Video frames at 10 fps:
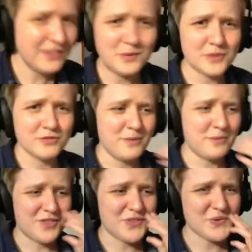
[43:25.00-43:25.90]
like we're
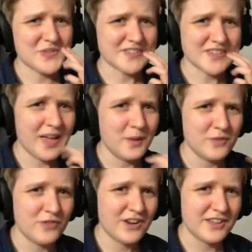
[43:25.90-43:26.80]
ripping through this game.
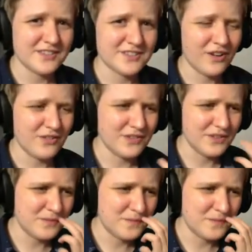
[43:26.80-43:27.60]
We've already solved the...